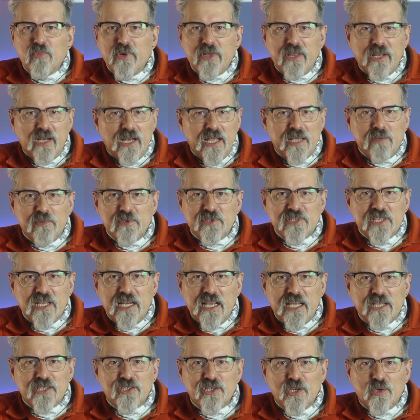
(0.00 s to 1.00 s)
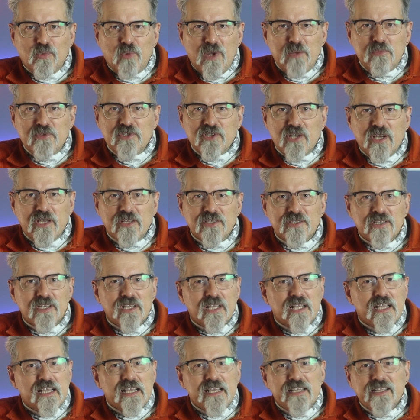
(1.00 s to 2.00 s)
with Labour's election websites,
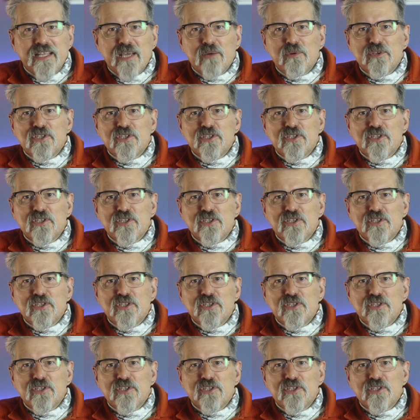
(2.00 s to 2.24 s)
there